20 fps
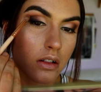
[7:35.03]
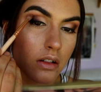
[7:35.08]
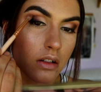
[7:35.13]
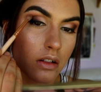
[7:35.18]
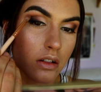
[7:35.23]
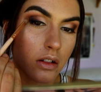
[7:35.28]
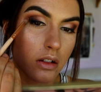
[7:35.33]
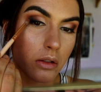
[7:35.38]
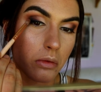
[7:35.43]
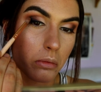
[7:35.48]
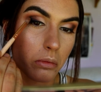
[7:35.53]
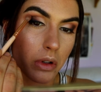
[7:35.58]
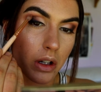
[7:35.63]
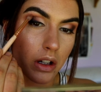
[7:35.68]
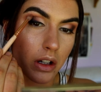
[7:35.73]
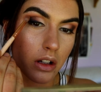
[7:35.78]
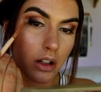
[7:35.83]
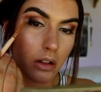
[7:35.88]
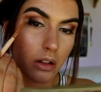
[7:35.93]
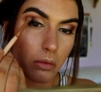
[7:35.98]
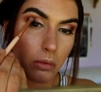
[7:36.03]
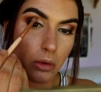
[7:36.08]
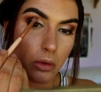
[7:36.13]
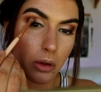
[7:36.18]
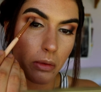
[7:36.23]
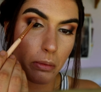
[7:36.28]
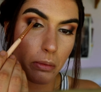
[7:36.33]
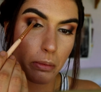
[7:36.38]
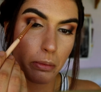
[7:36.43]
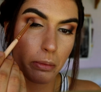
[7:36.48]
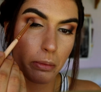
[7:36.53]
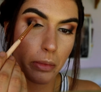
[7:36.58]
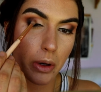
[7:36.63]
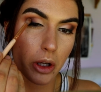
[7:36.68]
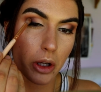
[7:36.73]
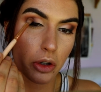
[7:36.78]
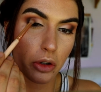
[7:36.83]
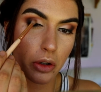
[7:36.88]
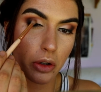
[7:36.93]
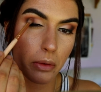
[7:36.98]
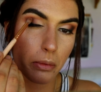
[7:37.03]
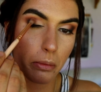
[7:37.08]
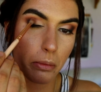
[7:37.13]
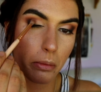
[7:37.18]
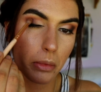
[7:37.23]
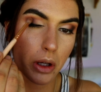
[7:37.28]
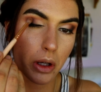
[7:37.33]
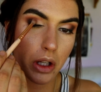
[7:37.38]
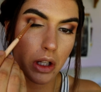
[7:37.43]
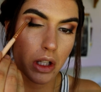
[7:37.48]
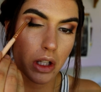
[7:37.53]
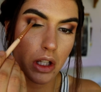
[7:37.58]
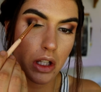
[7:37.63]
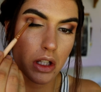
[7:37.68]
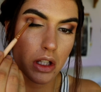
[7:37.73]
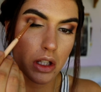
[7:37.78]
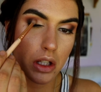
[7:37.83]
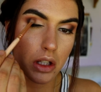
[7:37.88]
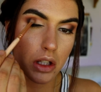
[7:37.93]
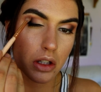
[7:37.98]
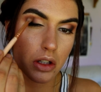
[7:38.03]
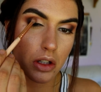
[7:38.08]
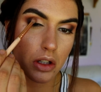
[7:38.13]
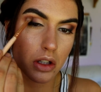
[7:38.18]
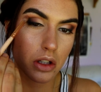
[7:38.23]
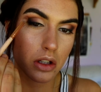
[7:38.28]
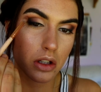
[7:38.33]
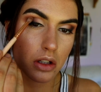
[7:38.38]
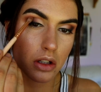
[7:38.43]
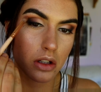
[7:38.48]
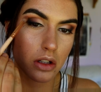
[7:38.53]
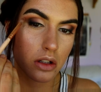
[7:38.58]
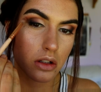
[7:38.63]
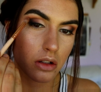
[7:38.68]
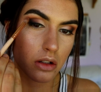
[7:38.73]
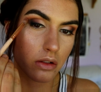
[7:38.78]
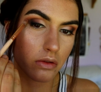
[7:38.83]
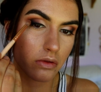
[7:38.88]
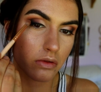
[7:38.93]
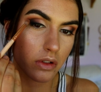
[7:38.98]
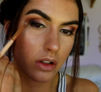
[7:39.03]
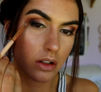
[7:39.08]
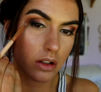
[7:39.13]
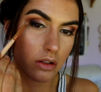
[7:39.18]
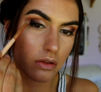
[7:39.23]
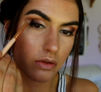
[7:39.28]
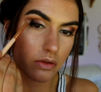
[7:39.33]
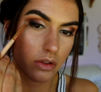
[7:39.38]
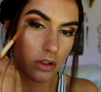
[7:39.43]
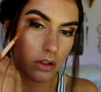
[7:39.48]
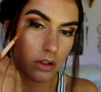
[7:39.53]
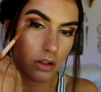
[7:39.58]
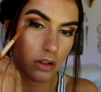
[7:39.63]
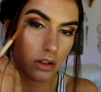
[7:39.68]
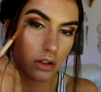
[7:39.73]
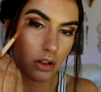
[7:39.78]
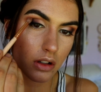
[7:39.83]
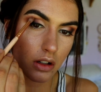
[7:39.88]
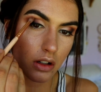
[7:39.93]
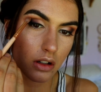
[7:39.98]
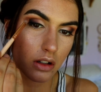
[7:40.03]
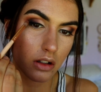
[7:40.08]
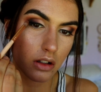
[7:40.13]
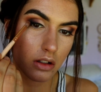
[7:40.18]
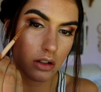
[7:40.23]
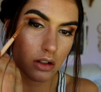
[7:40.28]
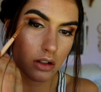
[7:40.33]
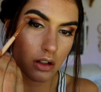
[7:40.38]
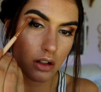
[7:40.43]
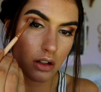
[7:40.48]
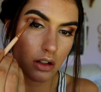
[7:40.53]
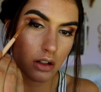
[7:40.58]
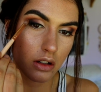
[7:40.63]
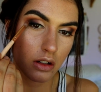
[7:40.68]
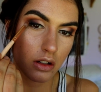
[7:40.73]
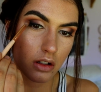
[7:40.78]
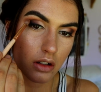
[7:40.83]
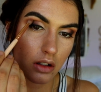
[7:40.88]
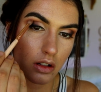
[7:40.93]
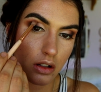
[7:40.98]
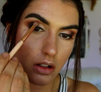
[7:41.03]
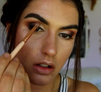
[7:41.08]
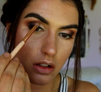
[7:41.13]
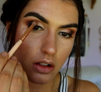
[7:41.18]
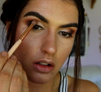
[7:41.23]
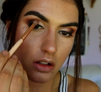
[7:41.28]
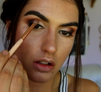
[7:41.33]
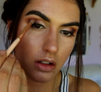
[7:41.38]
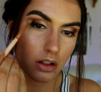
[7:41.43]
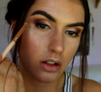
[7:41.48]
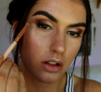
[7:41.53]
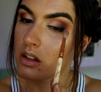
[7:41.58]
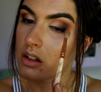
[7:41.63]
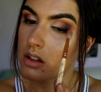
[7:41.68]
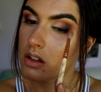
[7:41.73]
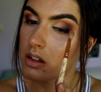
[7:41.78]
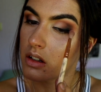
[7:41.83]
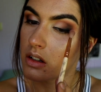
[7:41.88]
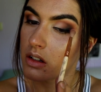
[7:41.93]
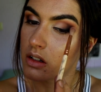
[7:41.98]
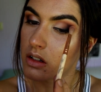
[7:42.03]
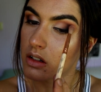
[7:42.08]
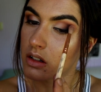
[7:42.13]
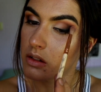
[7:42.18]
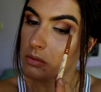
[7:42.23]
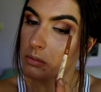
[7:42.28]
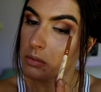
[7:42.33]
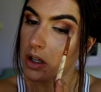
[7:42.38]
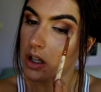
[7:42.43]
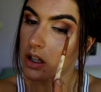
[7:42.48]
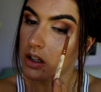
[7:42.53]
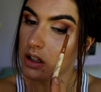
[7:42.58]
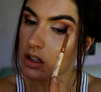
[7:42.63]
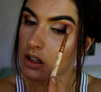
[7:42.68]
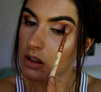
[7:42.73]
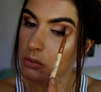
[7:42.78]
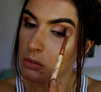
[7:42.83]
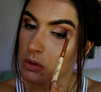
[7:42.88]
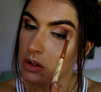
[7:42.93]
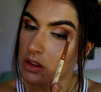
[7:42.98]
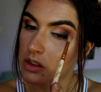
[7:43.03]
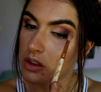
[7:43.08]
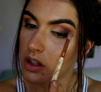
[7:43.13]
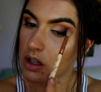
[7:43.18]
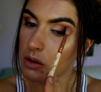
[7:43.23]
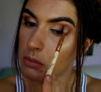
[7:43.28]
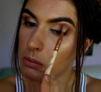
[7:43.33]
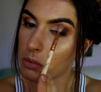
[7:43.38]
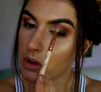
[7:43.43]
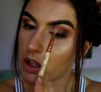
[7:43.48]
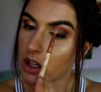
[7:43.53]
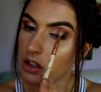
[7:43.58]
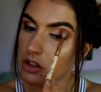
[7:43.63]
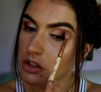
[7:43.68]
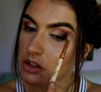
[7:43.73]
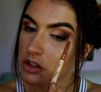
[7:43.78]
And then back in with butter and buns, just to softly diffuse any harsh lines. And back in with that blush